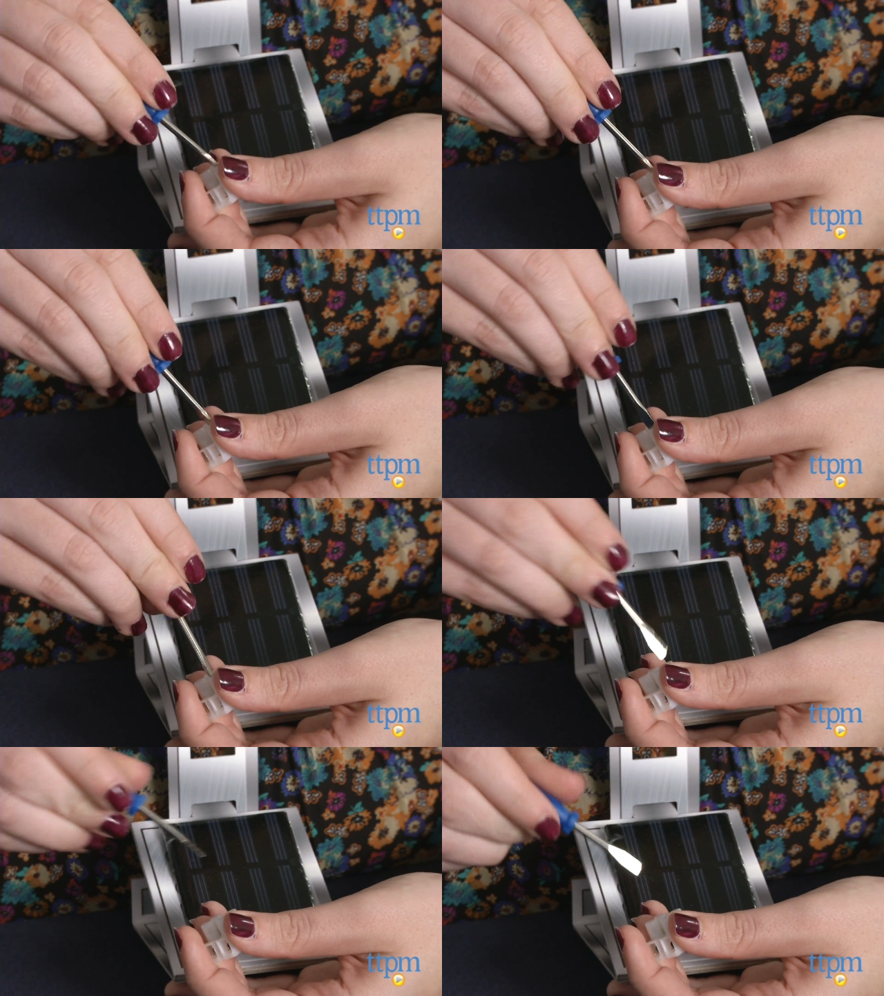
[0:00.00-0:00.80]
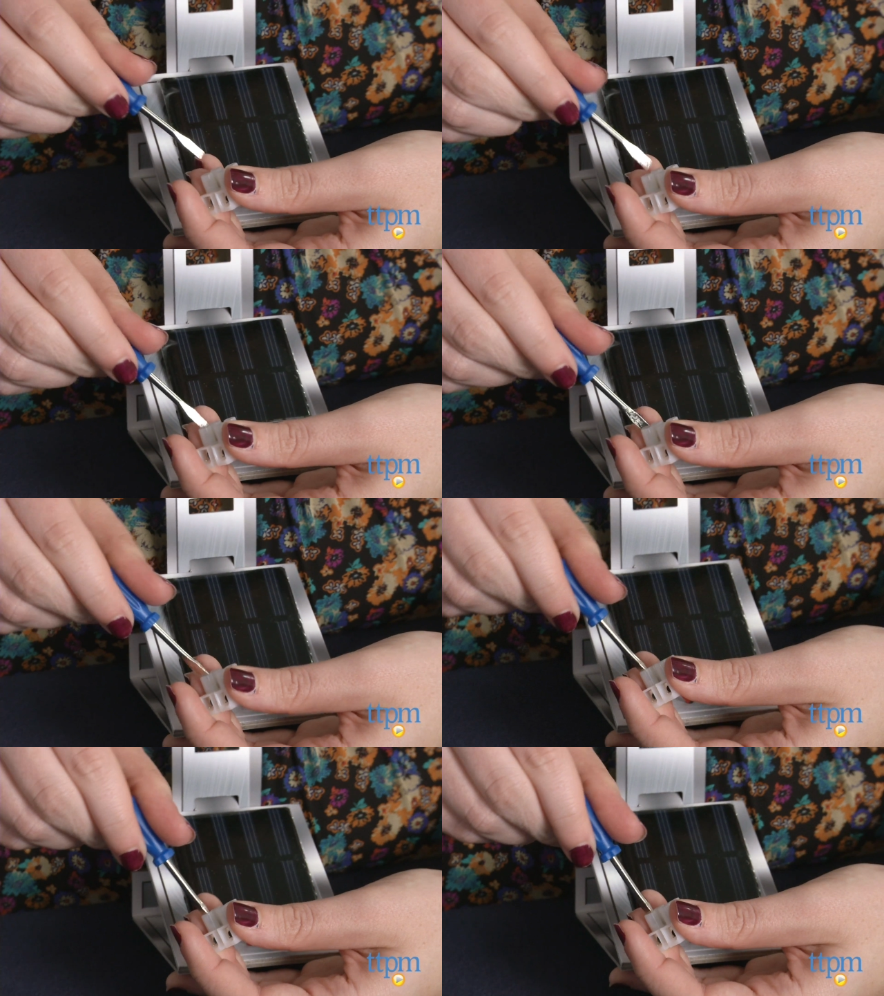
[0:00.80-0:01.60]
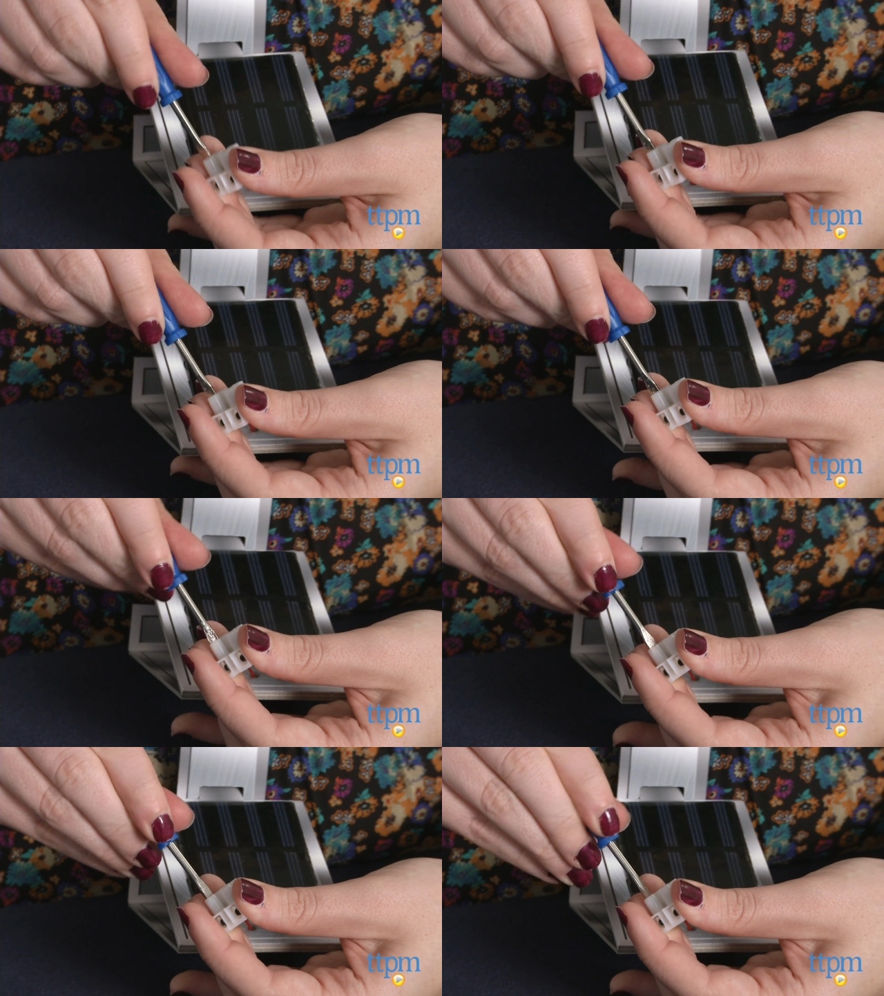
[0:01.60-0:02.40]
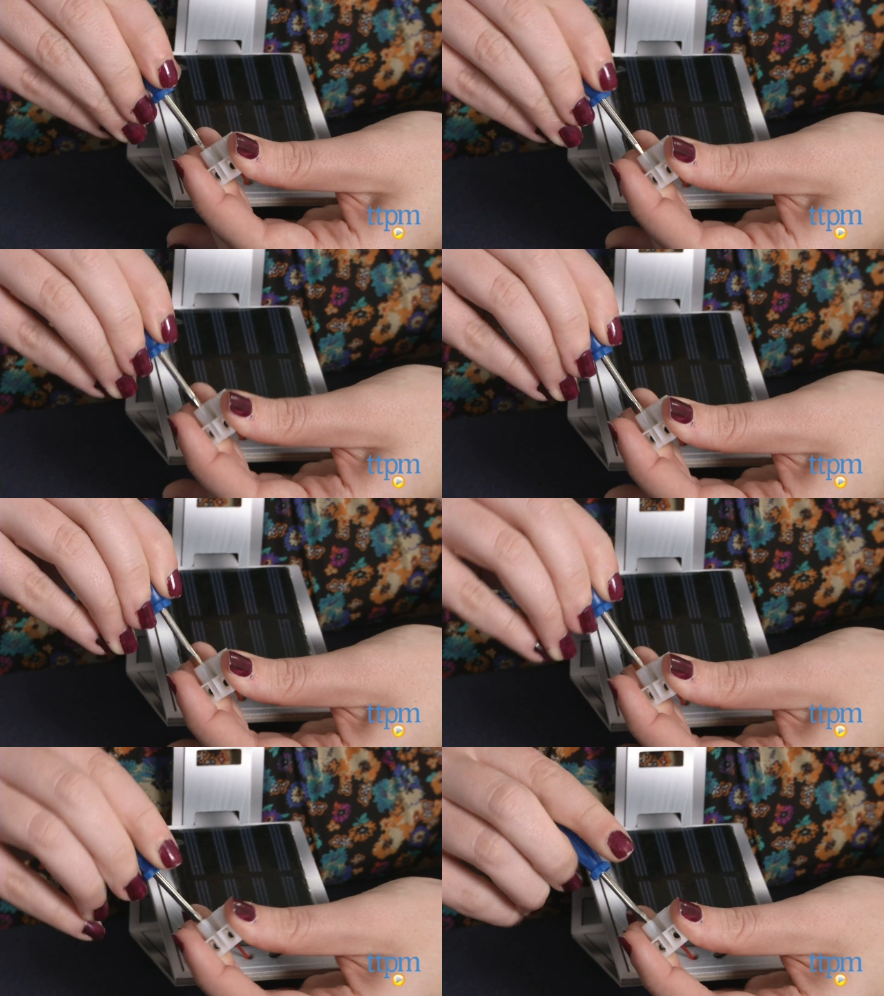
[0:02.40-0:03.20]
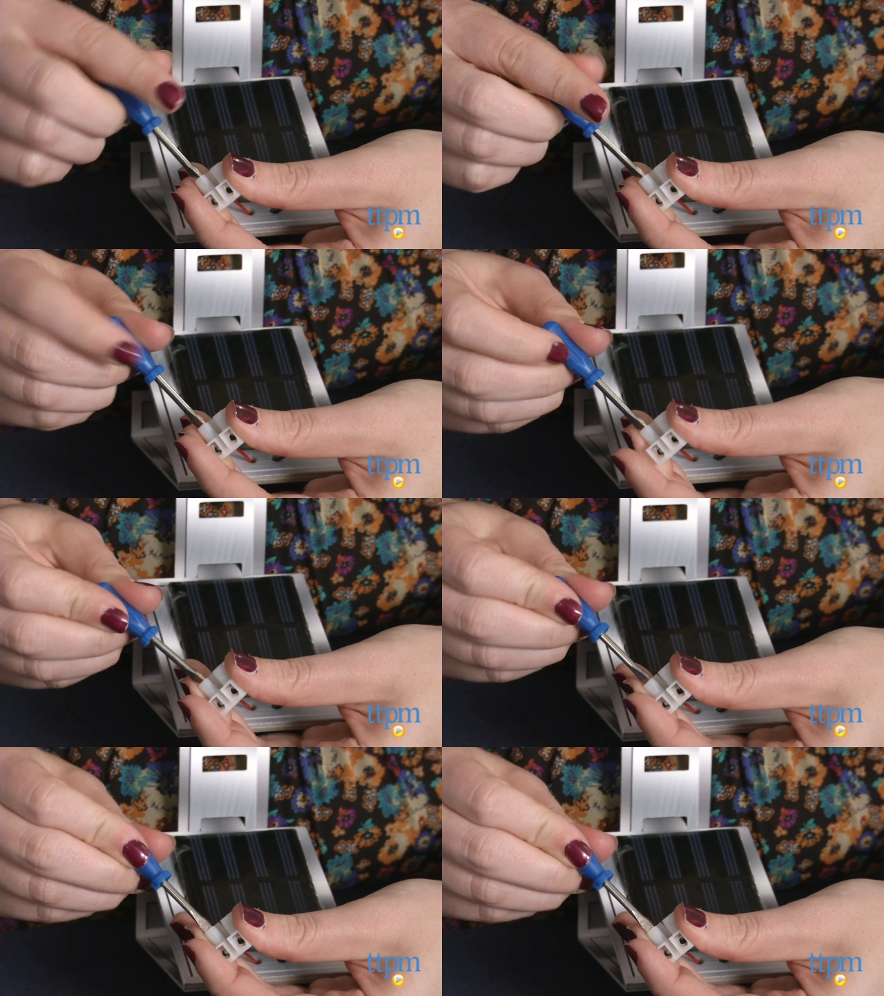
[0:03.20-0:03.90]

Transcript: [unreadable: no face in view]